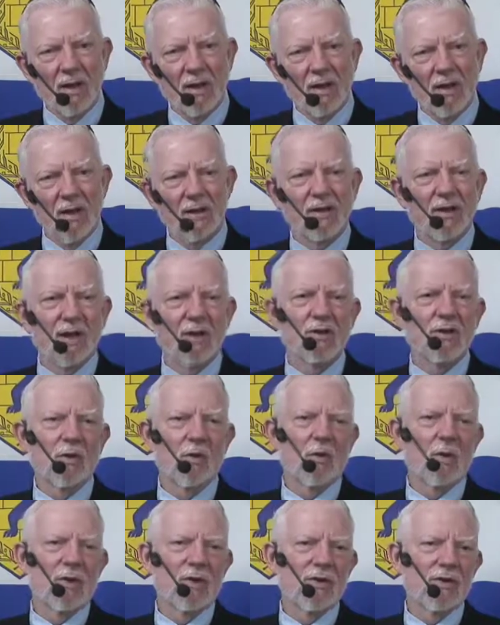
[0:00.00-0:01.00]
that takes
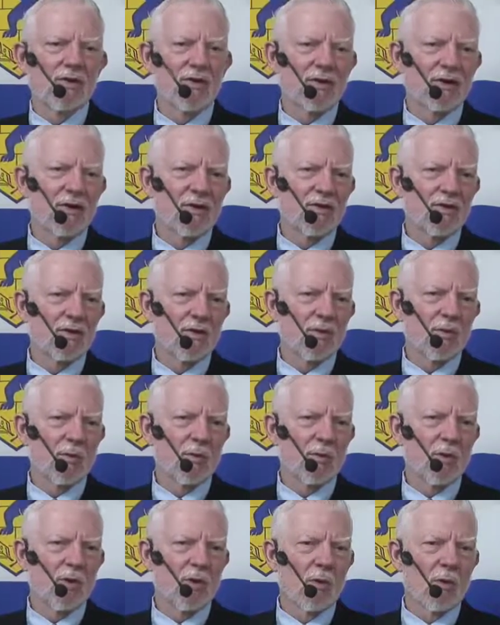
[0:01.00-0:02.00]
away the sins of the
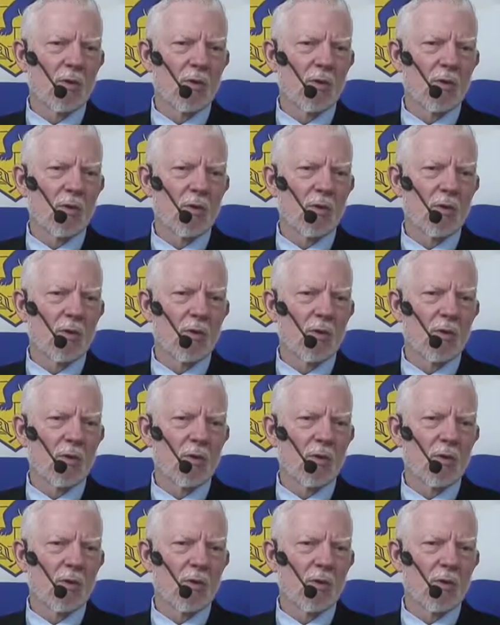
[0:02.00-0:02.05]
world.